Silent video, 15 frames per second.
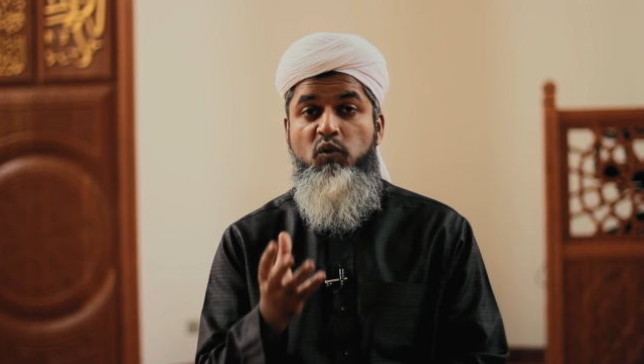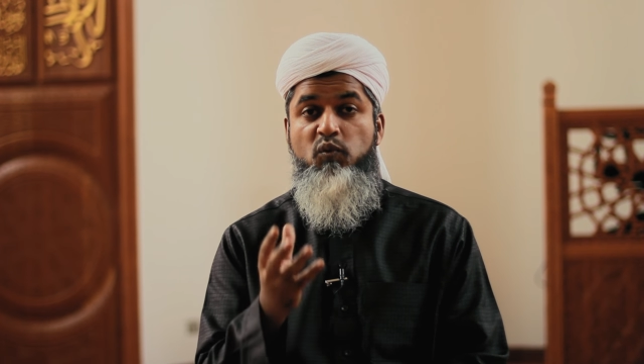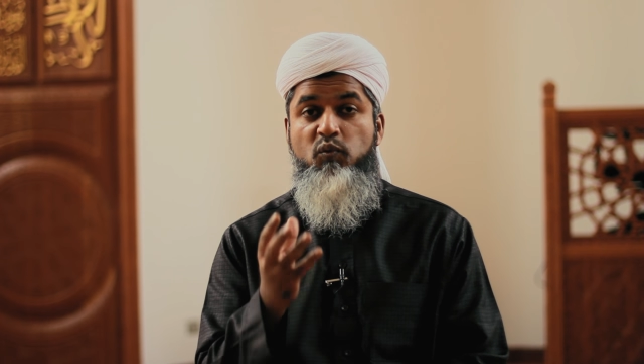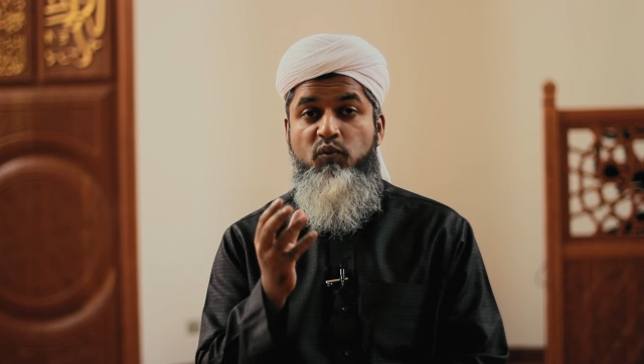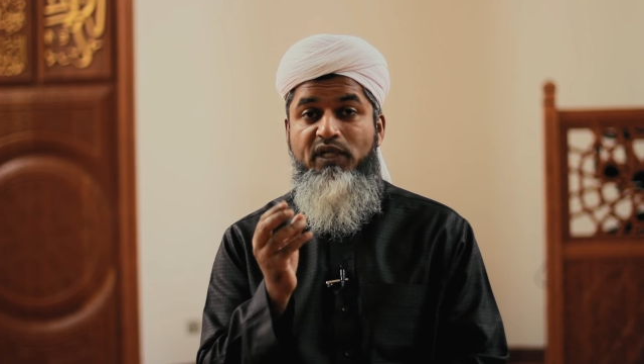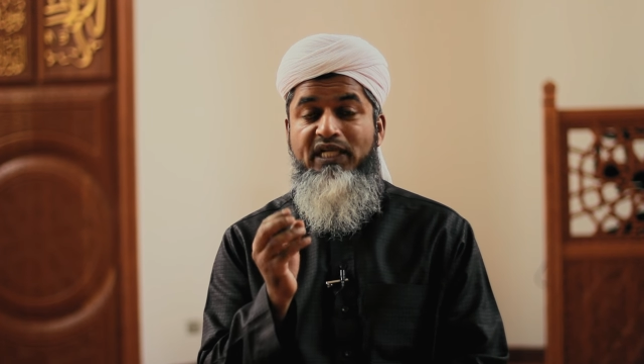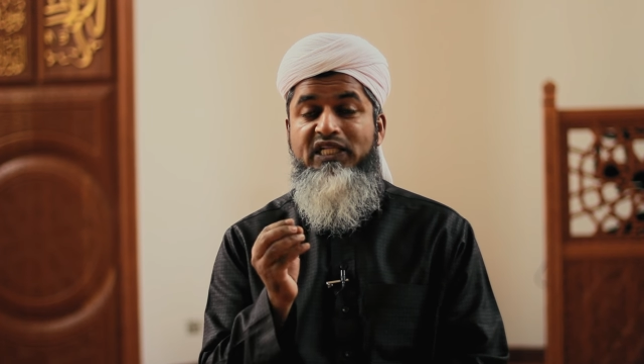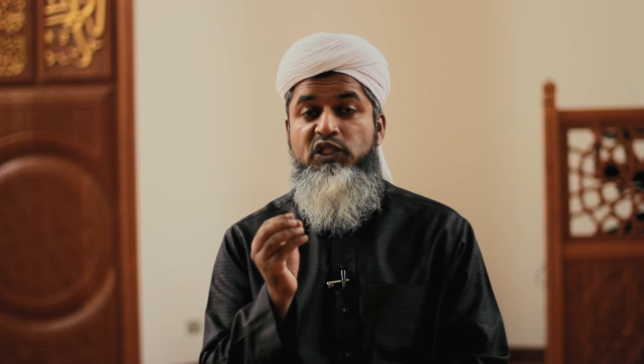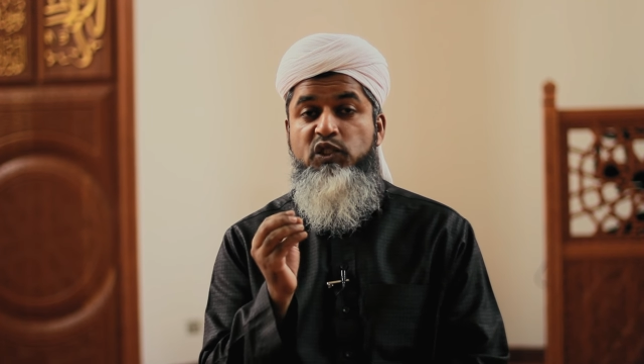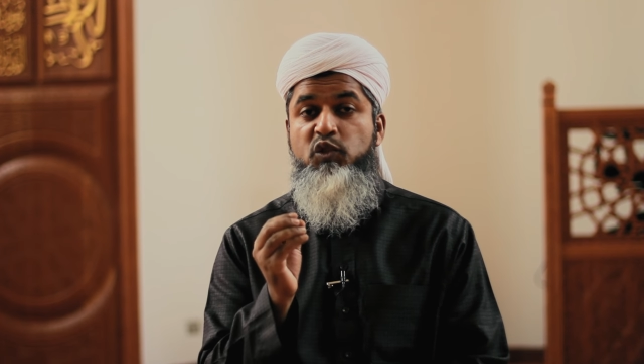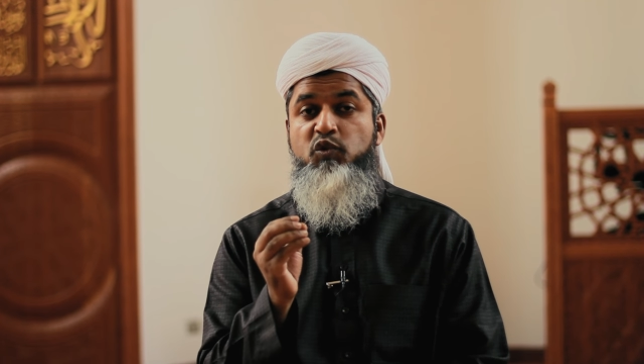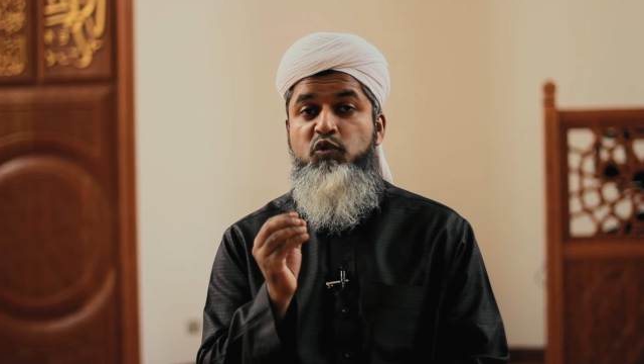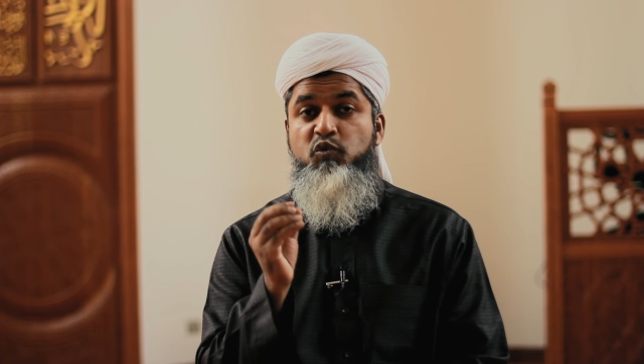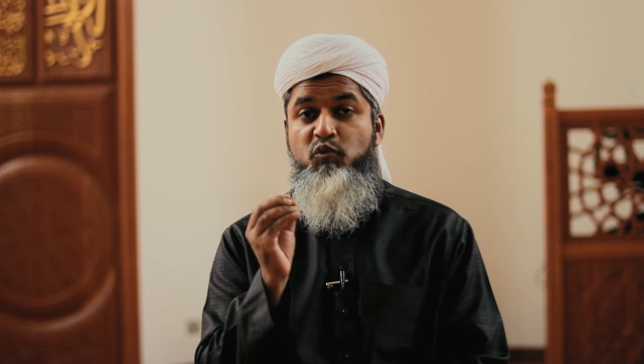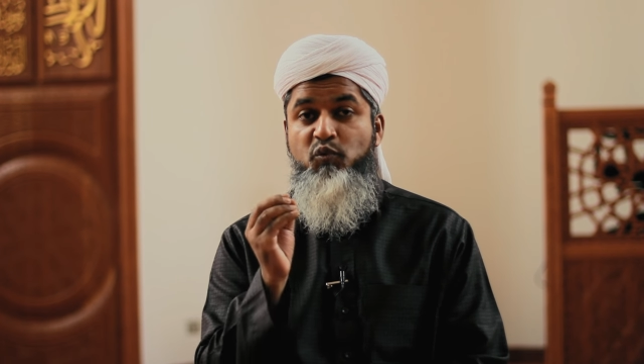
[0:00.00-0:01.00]
will
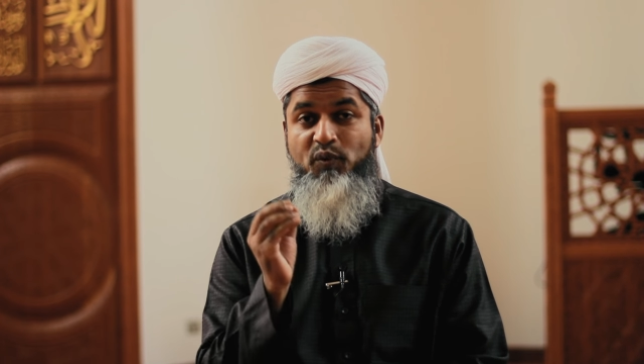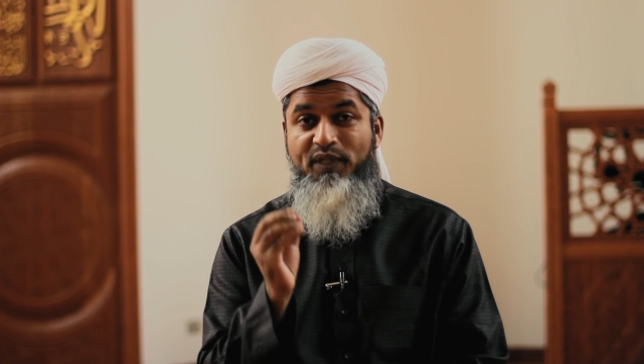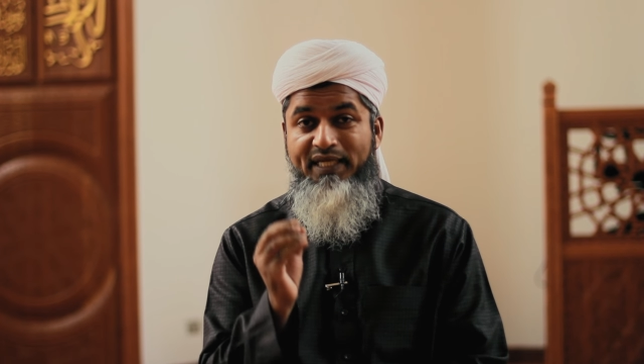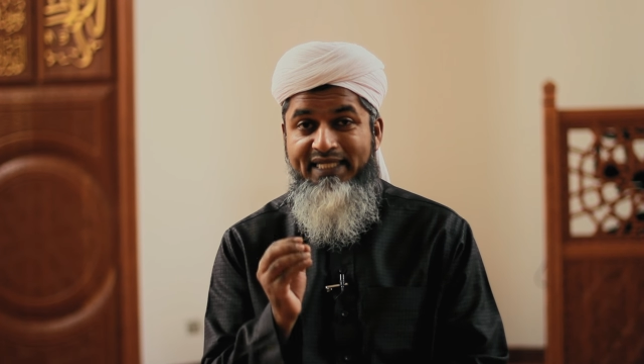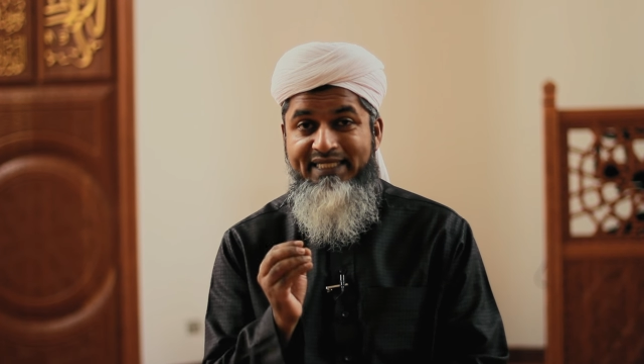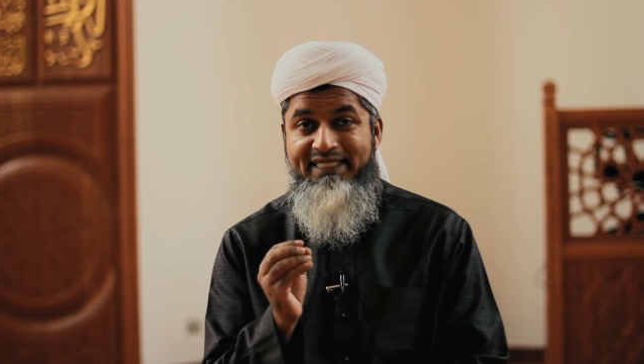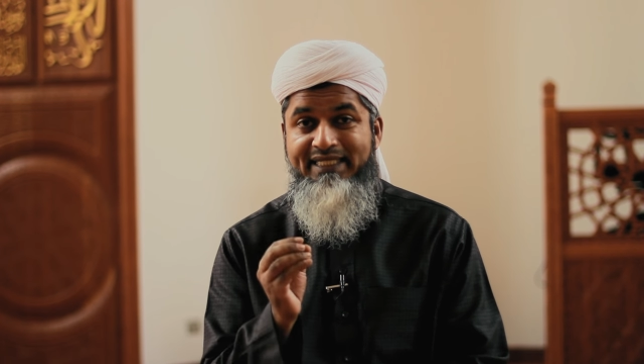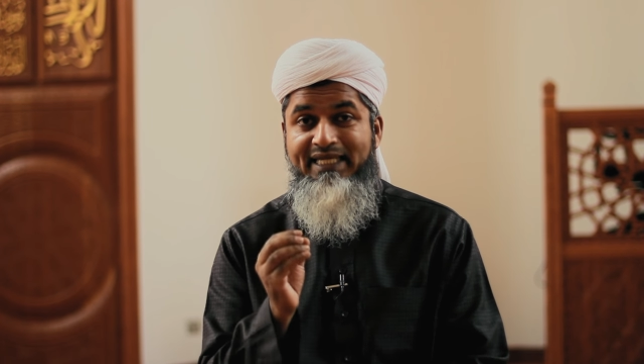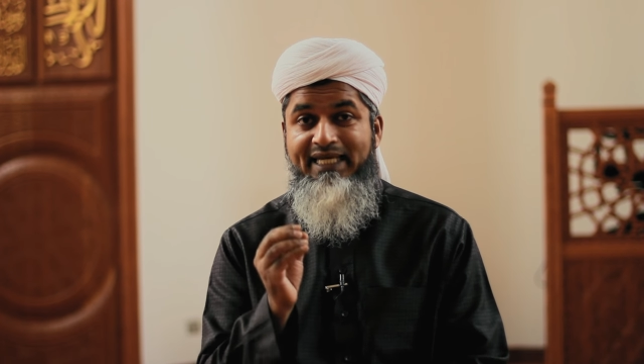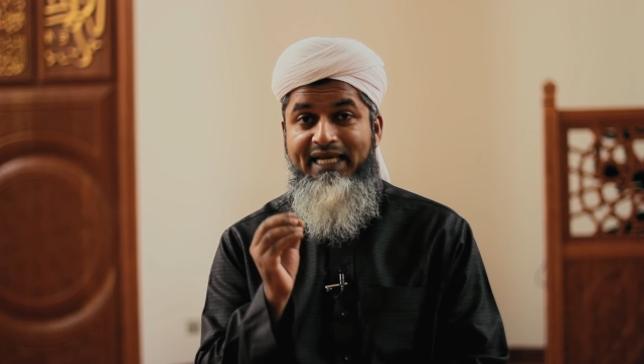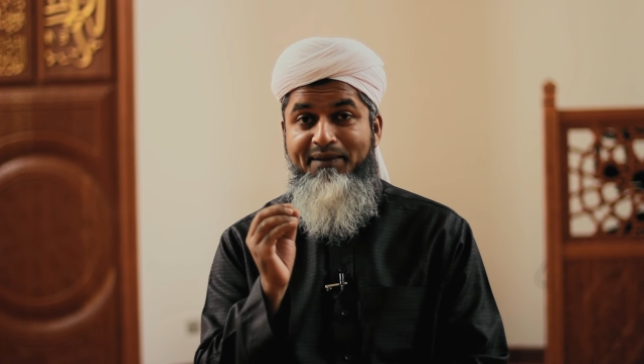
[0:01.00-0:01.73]
you win